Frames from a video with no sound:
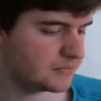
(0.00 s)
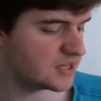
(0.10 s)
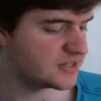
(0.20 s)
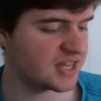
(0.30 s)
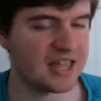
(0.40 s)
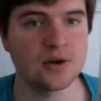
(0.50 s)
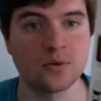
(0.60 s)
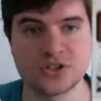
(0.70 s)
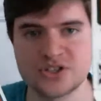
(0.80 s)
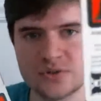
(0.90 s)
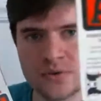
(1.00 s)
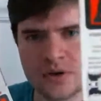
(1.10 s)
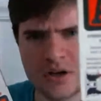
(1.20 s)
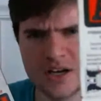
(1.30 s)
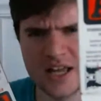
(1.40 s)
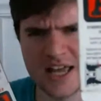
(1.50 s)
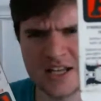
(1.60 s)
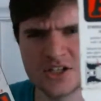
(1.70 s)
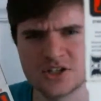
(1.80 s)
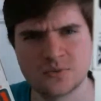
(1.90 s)
because again, they were stored
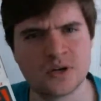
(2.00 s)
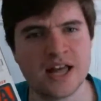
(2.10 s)
and just were